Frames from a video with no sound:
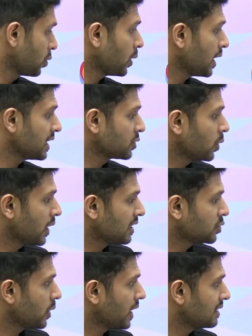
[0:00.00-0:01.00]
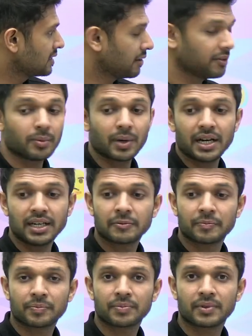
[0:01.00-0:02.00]
Who else, everybody?
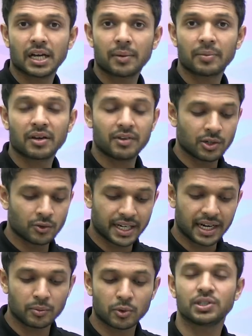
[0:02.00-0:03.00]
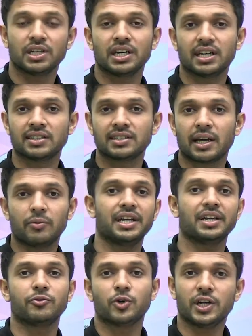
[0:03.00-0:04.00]
I'm giving you 10 more seconds. I'm
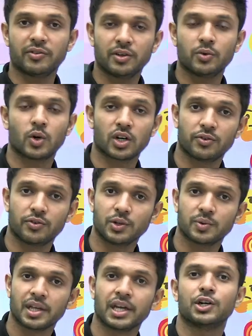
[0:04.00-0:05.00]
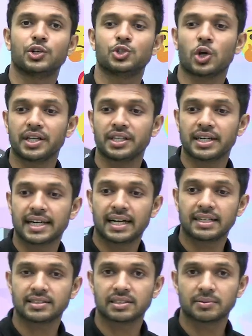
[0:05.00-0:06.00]
waiting for every one of you. to join the
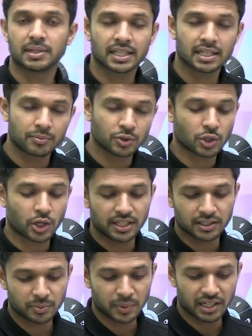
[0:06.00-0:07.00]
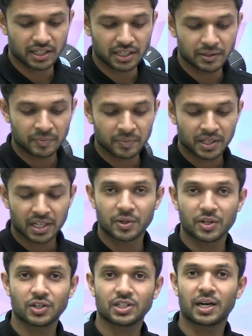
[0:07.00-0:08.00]
class, matlab to join this Menti,
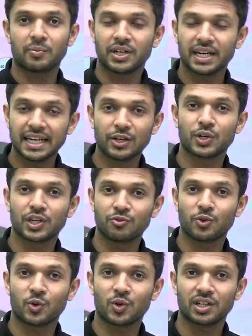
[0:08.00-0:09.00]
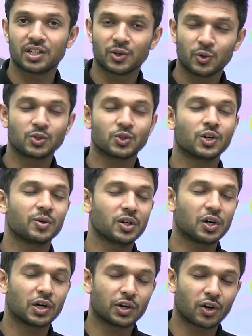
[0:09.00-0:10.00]
because I'm really looking forward who's going to
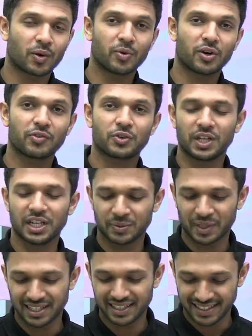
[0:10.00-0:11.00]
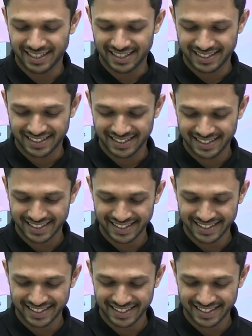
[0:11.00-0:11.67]
be on top of today's Menti session.